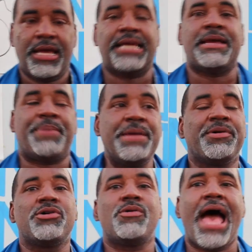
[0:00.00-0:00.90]
And the
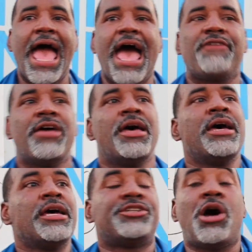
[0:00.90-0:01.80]
people who have
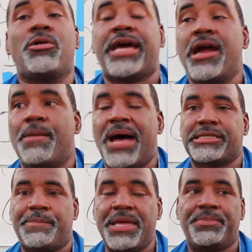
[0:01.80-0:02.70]
don't care
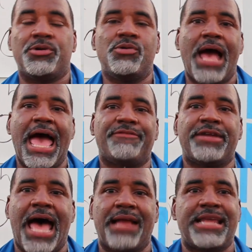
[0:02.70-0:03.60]
about the people who have
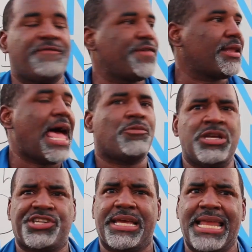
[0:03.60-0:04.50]
not. They feel like
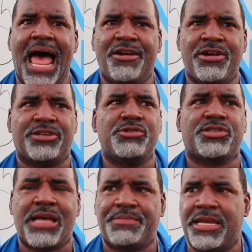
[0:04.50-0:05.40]
we should get out here and do
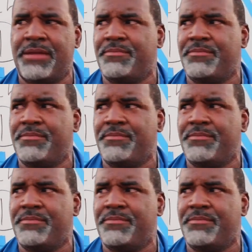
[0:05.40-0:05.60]
something